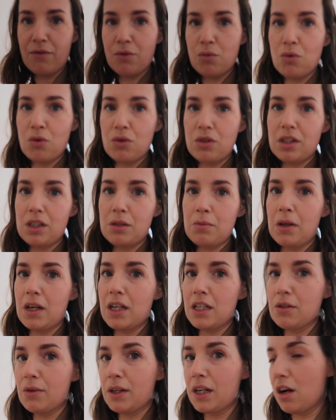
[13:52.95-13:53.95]
have a water
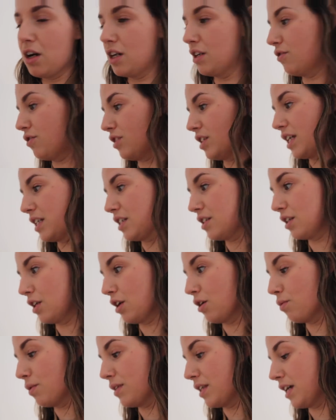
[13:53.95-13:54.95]
supply, so I kind of just has to
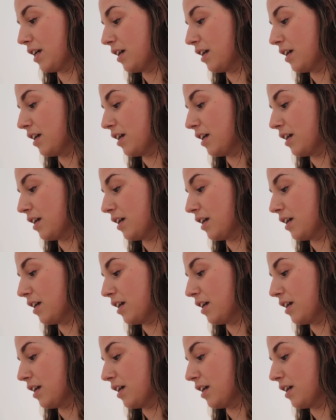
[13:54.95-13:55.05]
go with